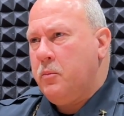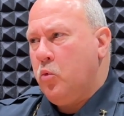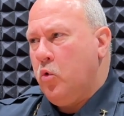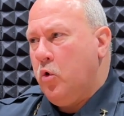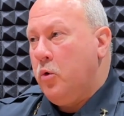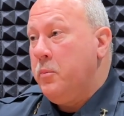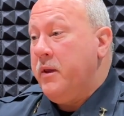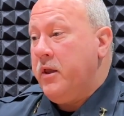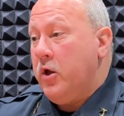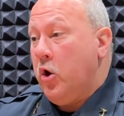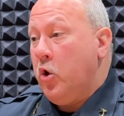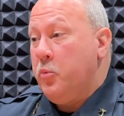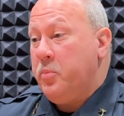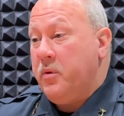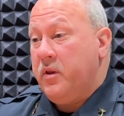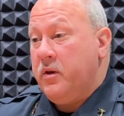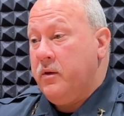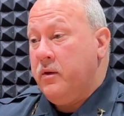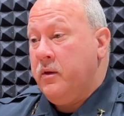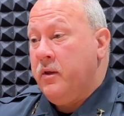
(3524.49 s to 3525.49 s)
We'll be
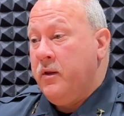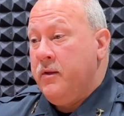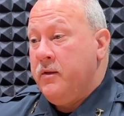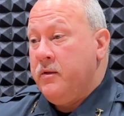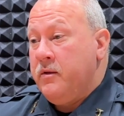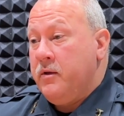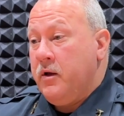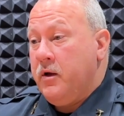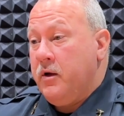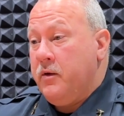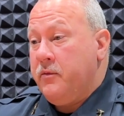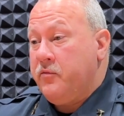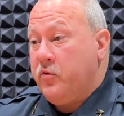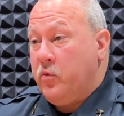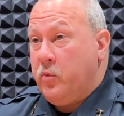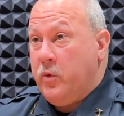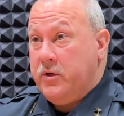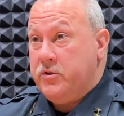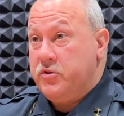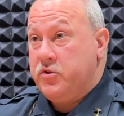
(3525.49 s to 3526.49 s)
open for
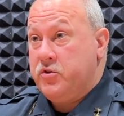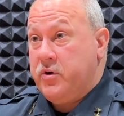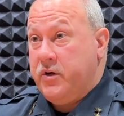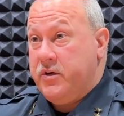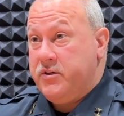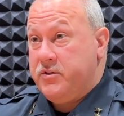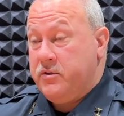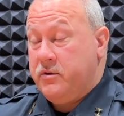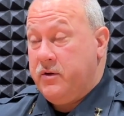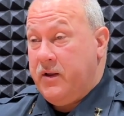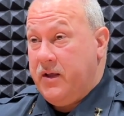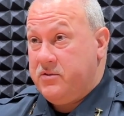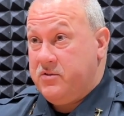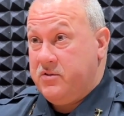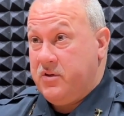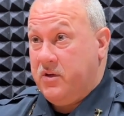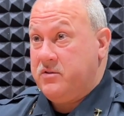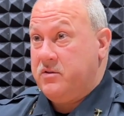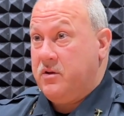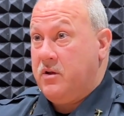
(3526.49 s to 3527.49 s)
registration at
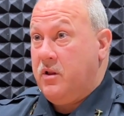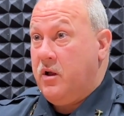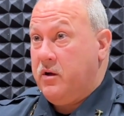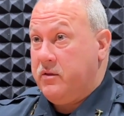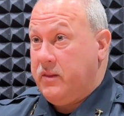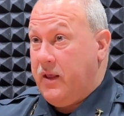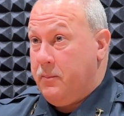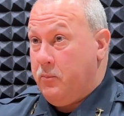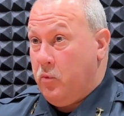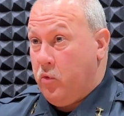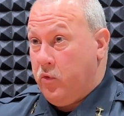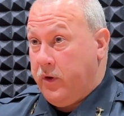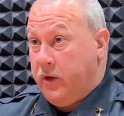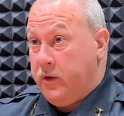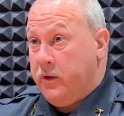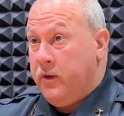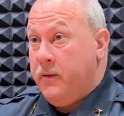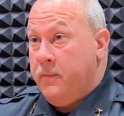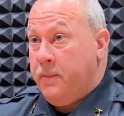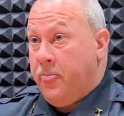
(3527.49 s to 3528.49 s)
6 o'clock that morning
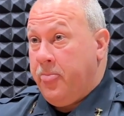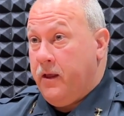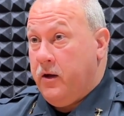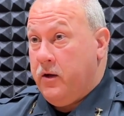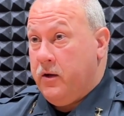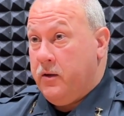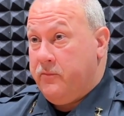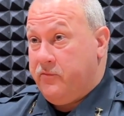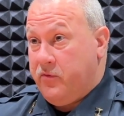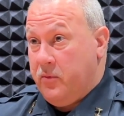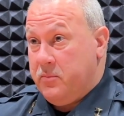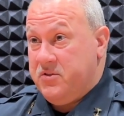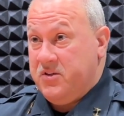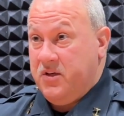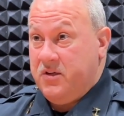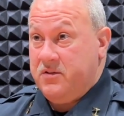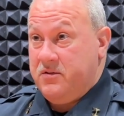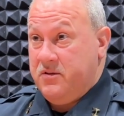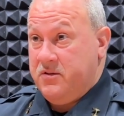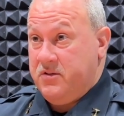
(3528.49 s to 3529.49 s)
from
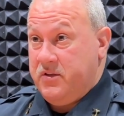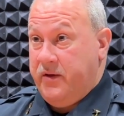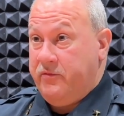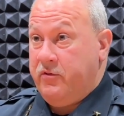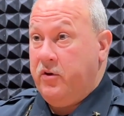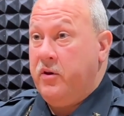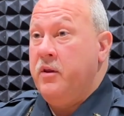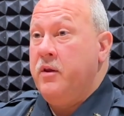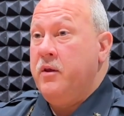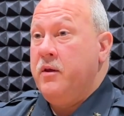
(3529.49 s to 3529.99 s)
6 to 7.